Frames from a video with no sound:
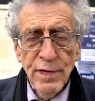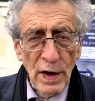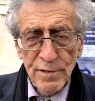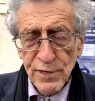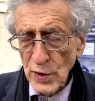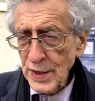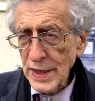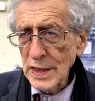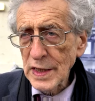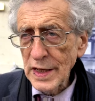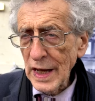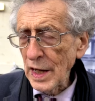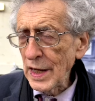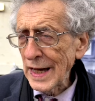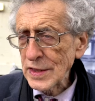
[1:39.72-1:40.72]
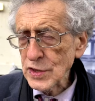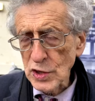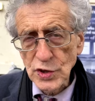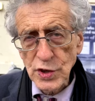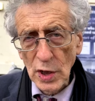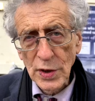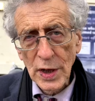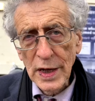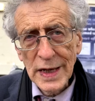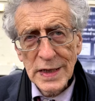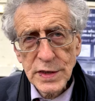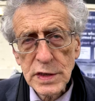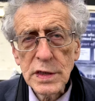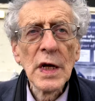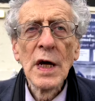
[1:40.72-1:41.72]
For, for the elections on the
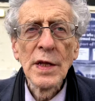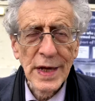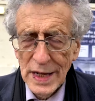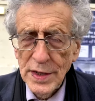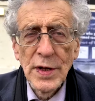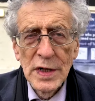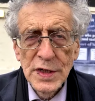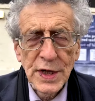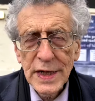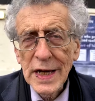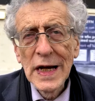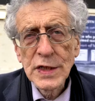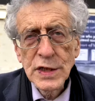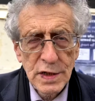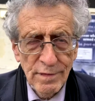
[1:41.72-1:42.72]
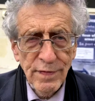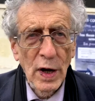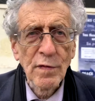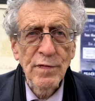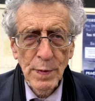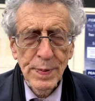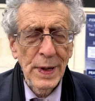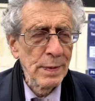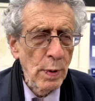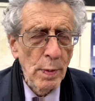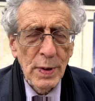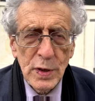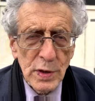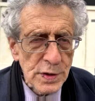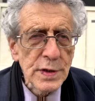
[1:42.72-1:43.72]
list, then there is a case to vote for
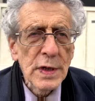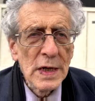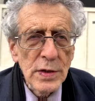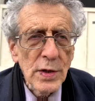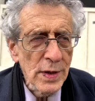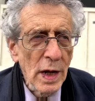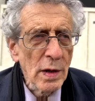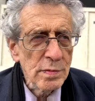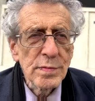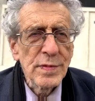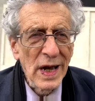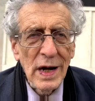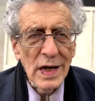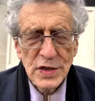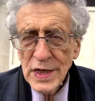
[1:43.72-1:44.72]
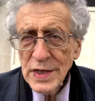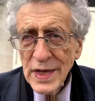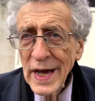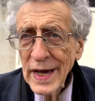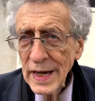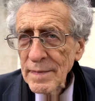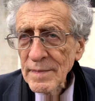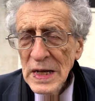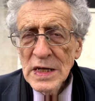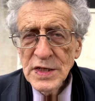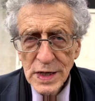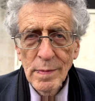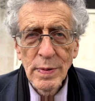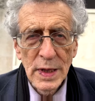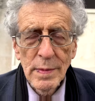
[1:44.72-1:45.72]
people because, you know, they're actually there.
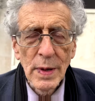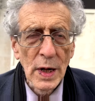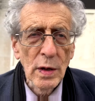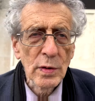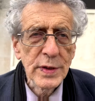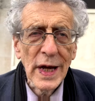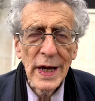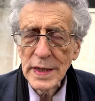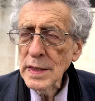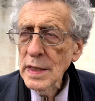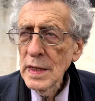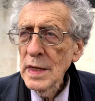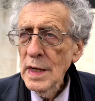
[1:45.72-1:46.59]
Yes. Some of them are okay.